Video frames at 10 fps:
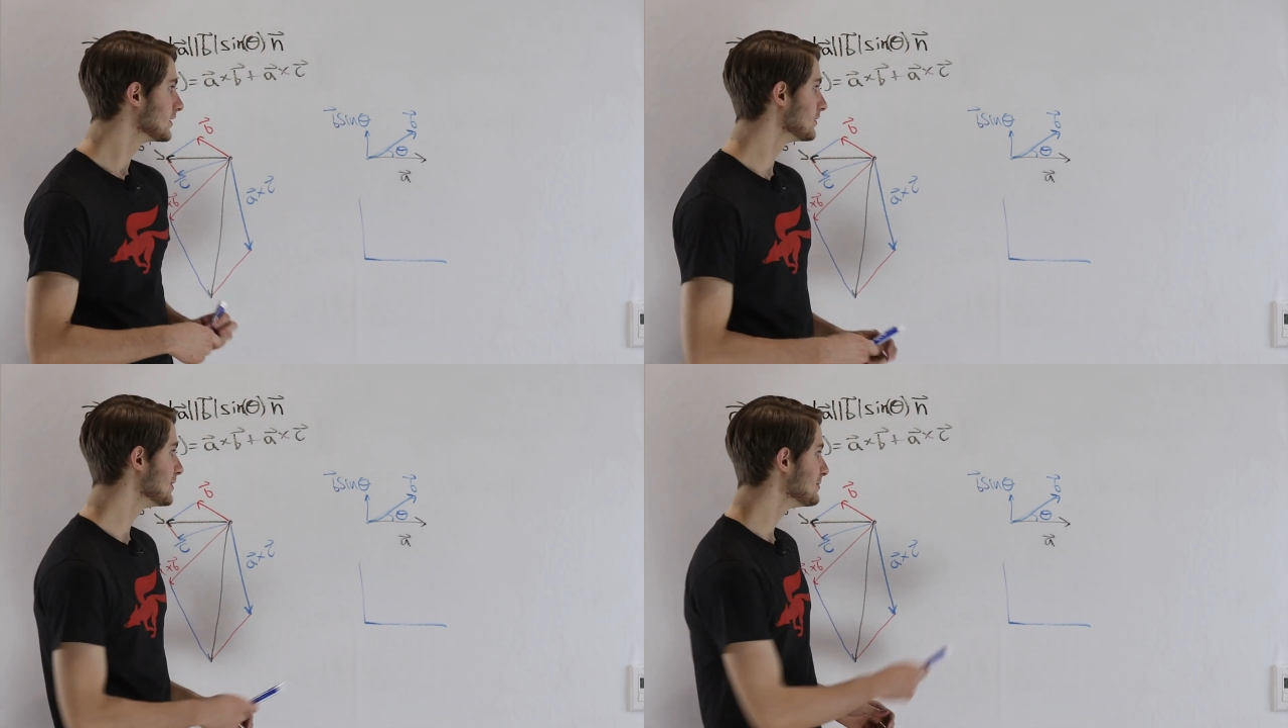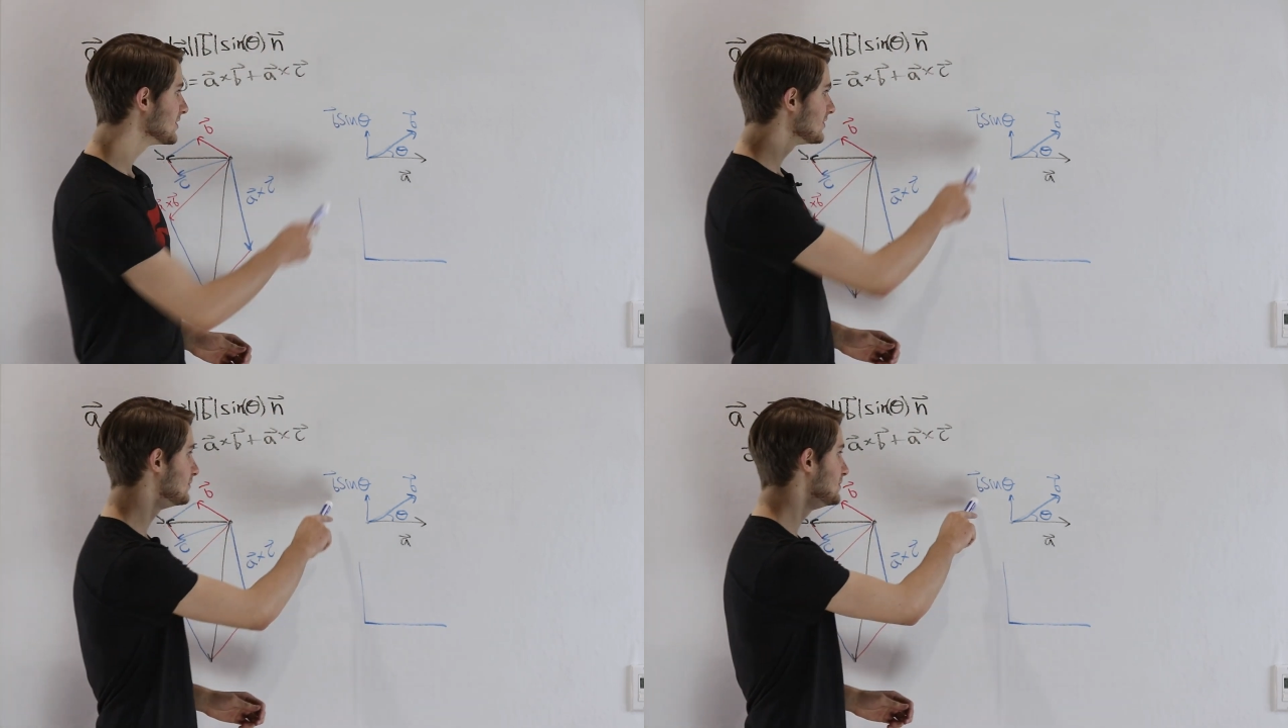
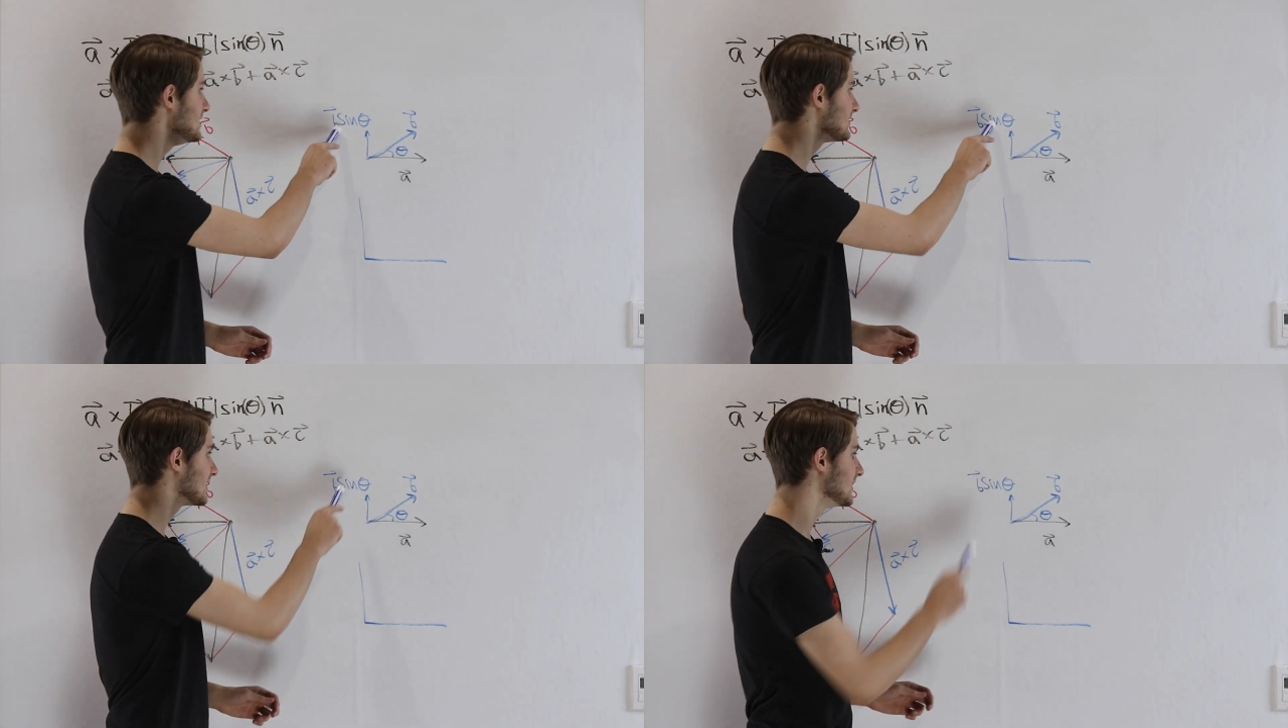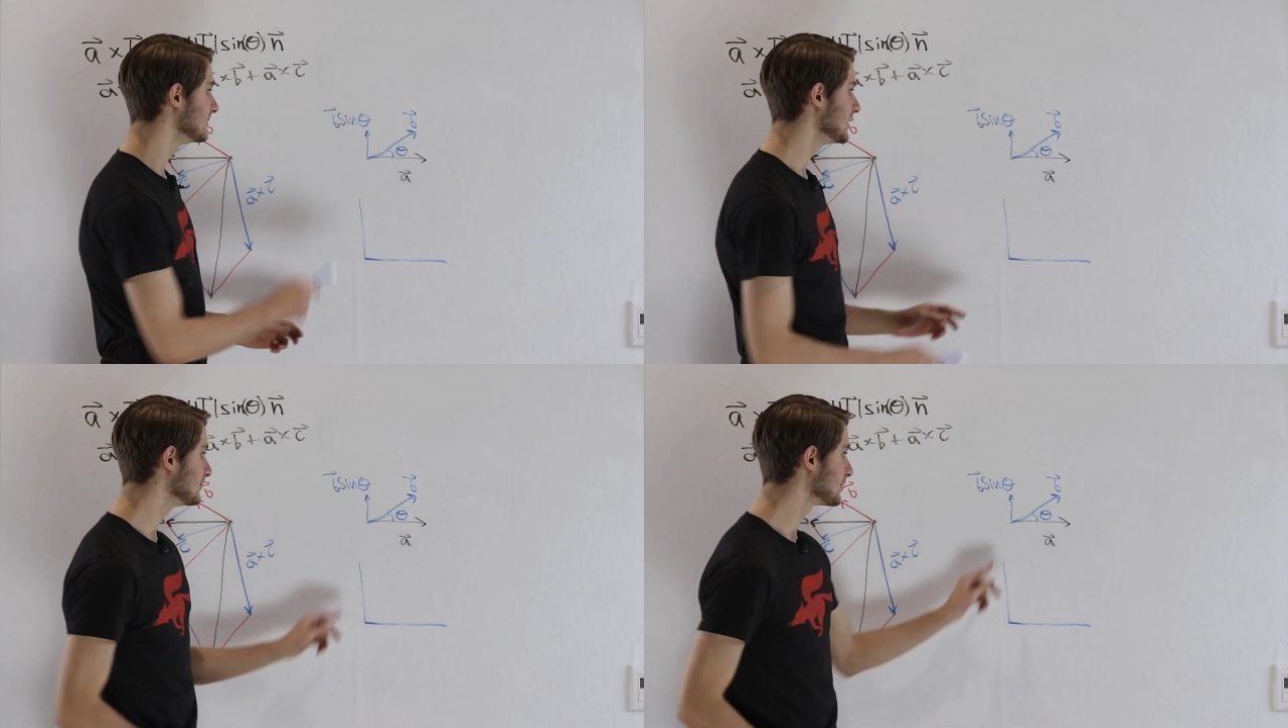Remember this b sine
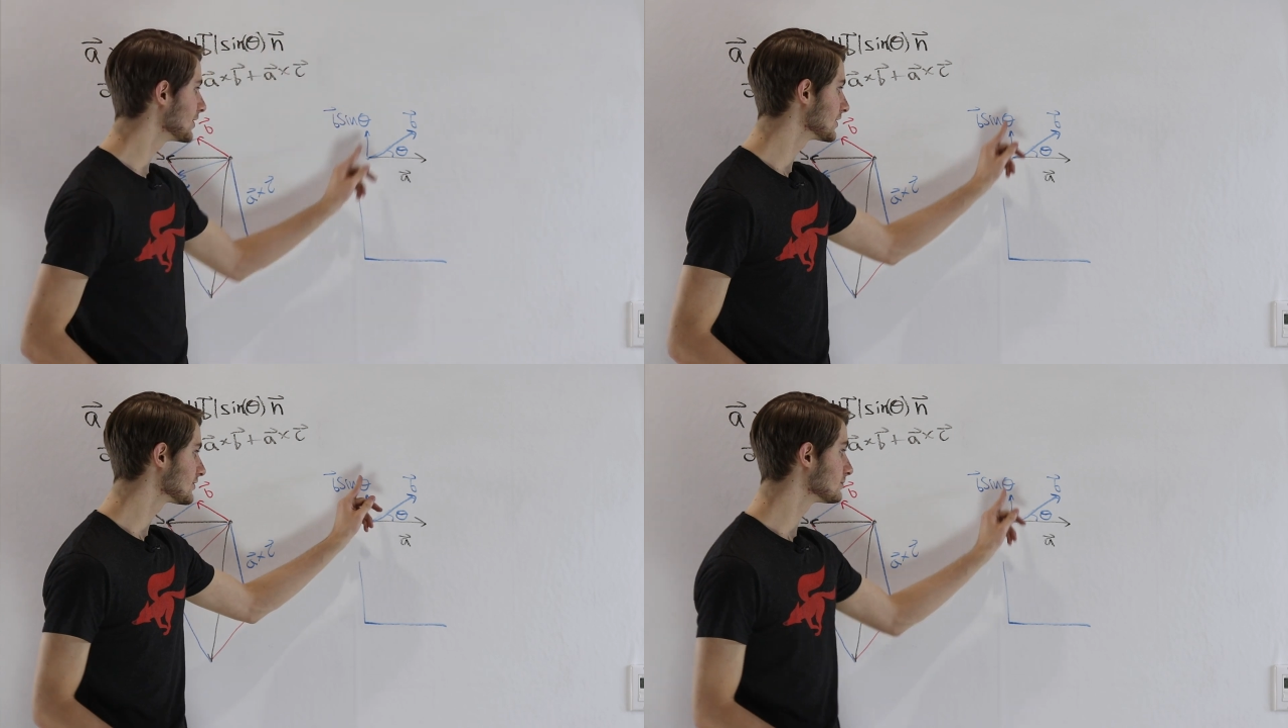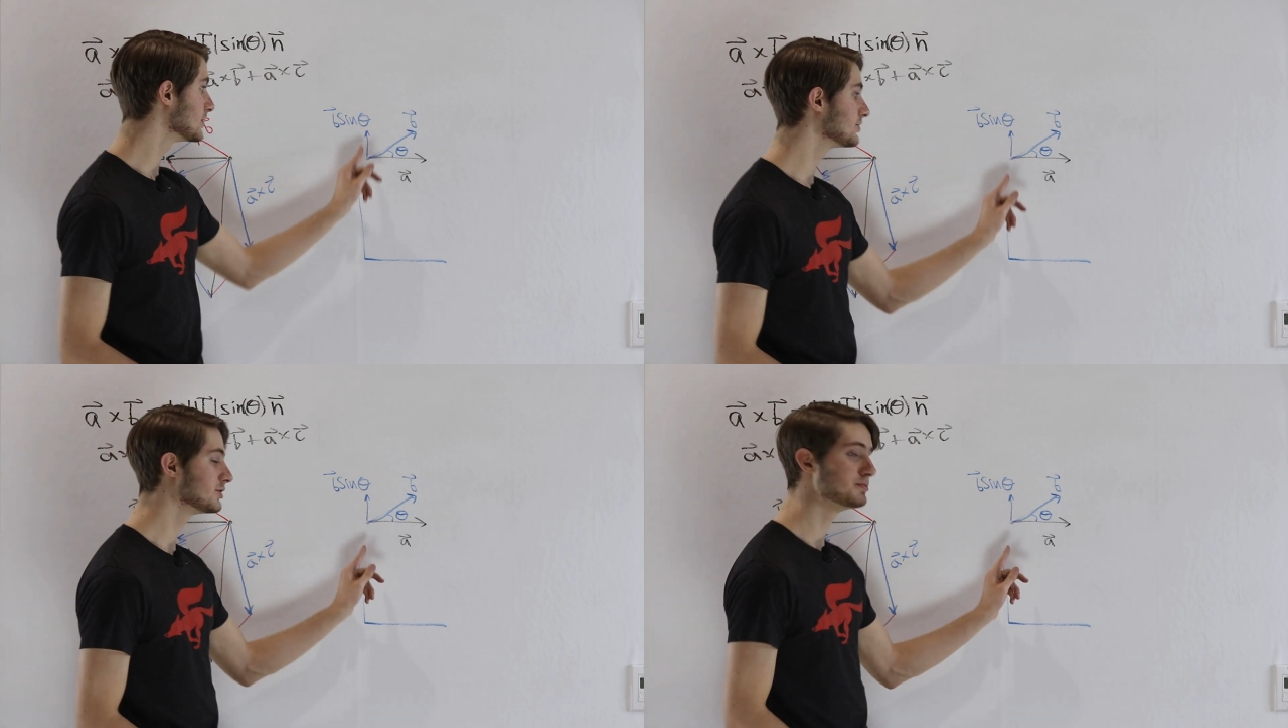theta part is
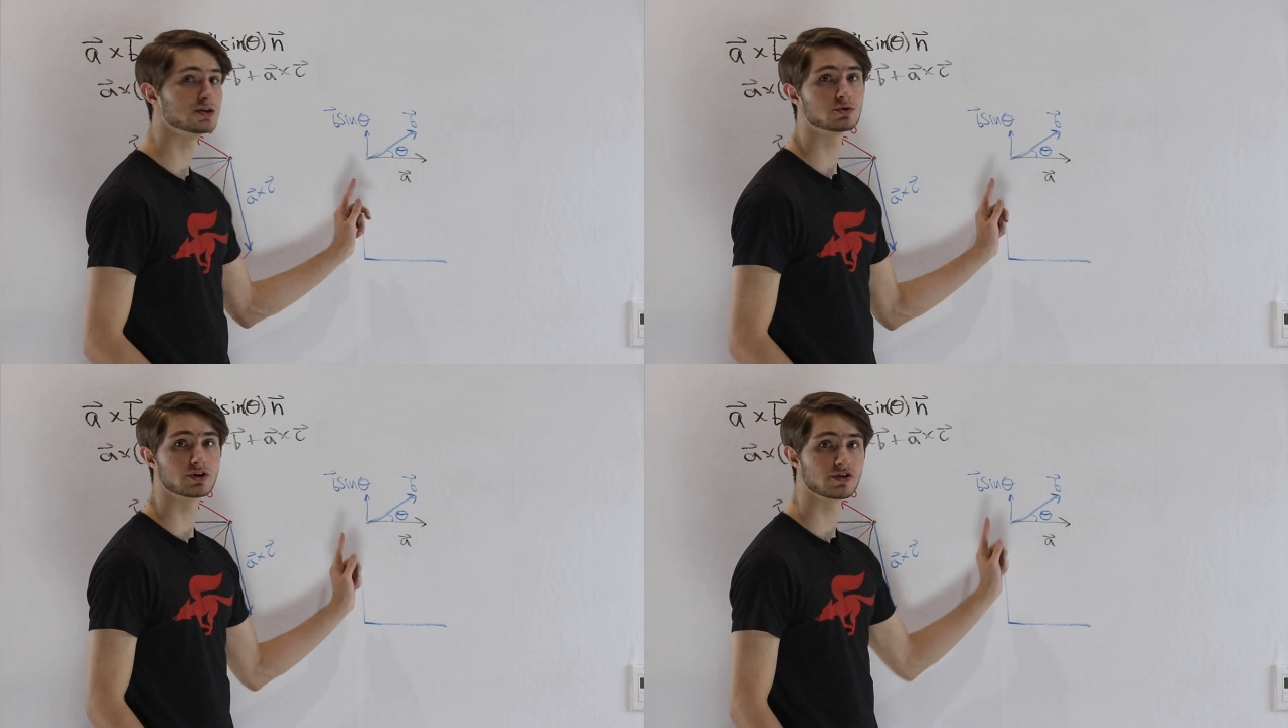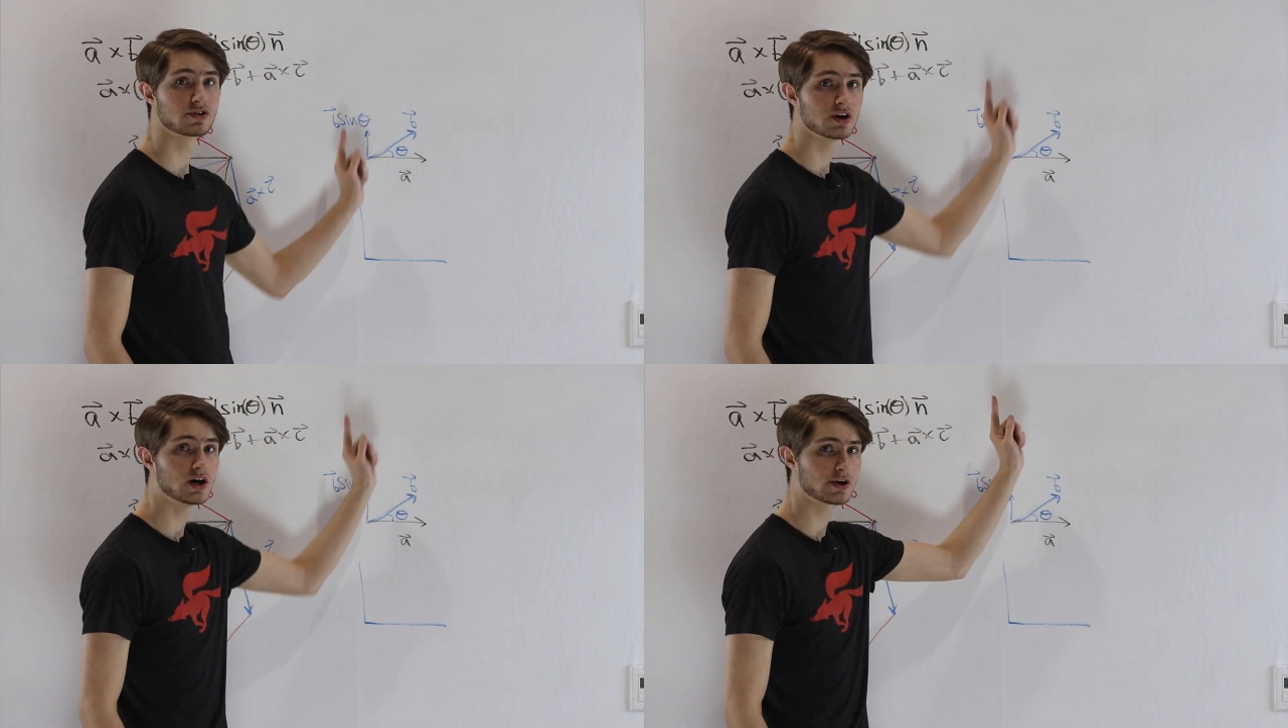supposed to be
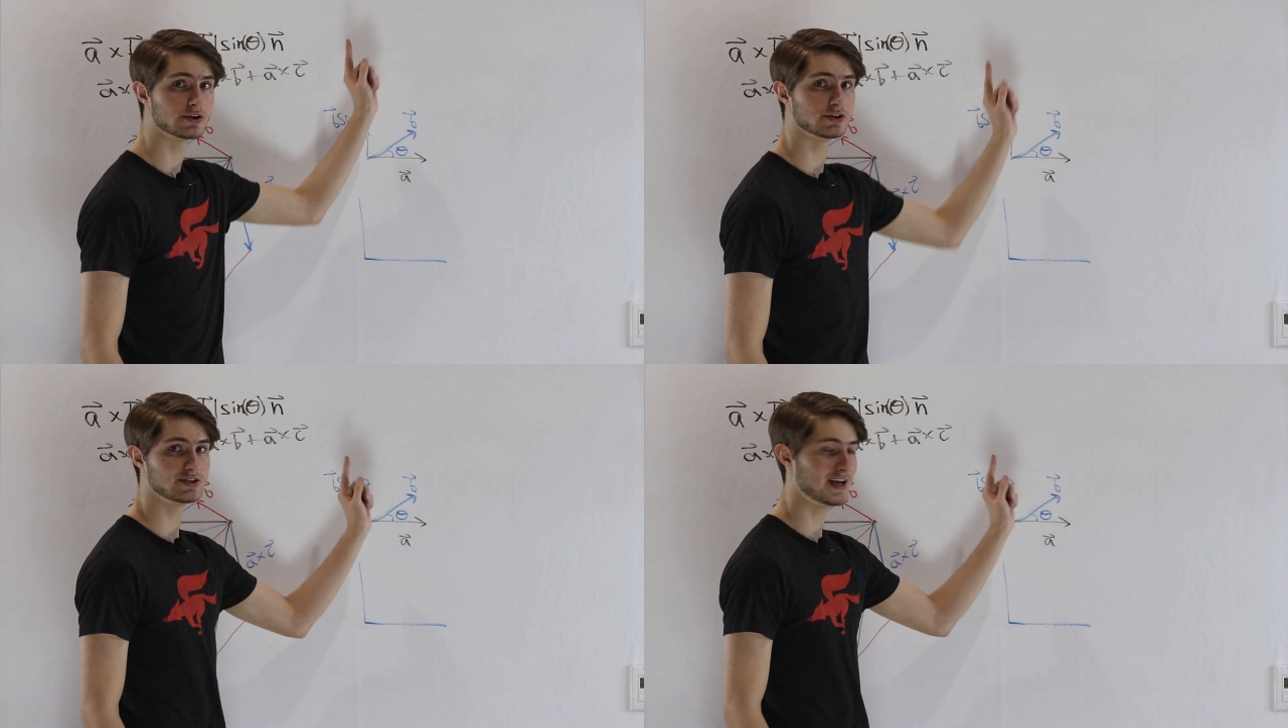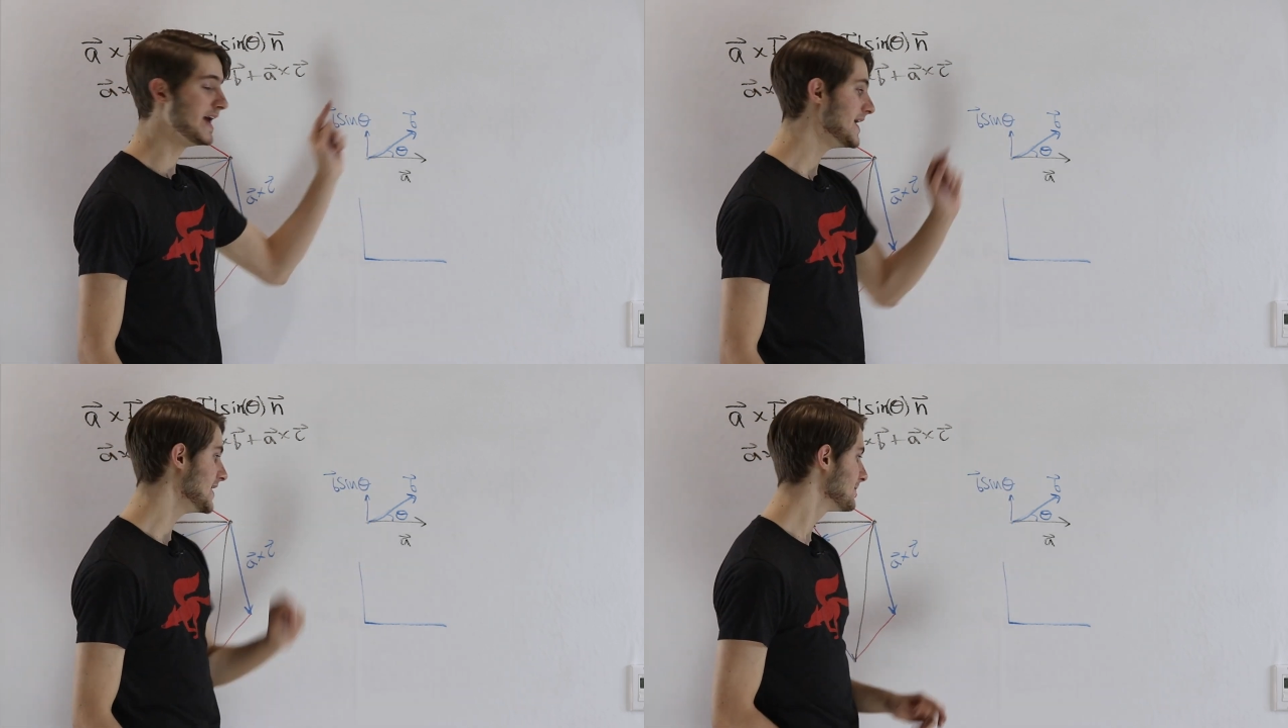orthogonal to
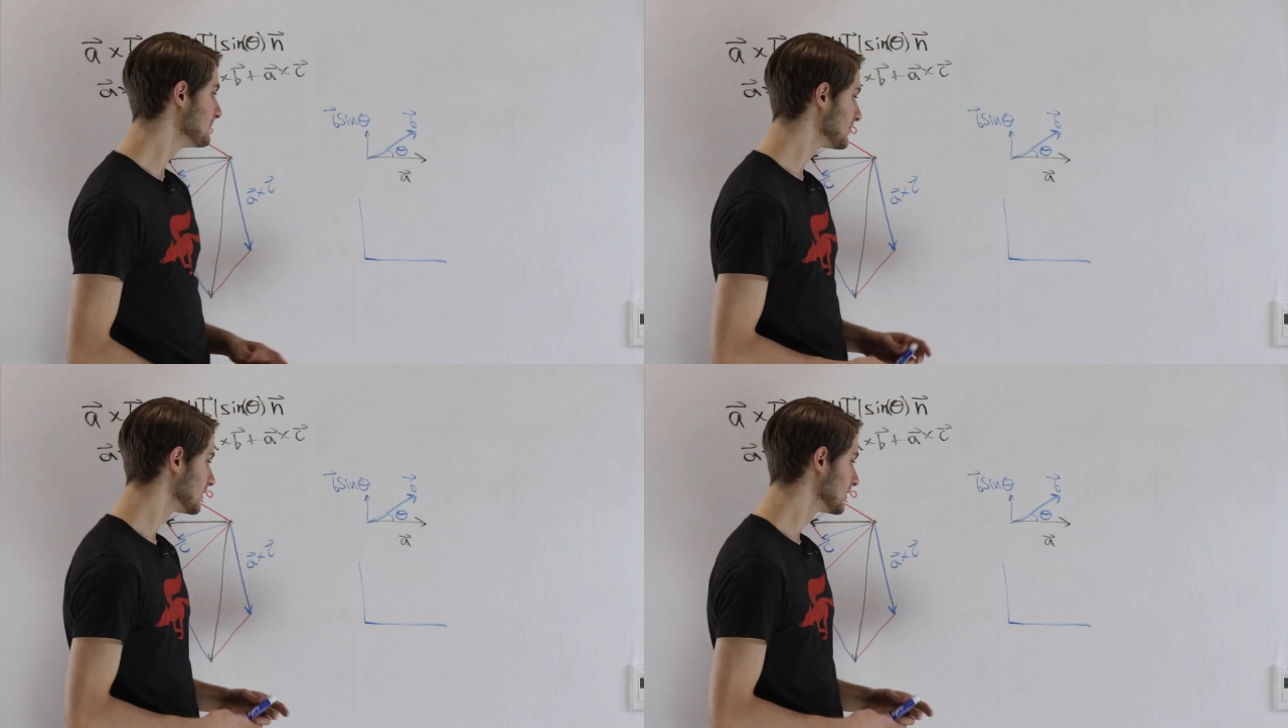a.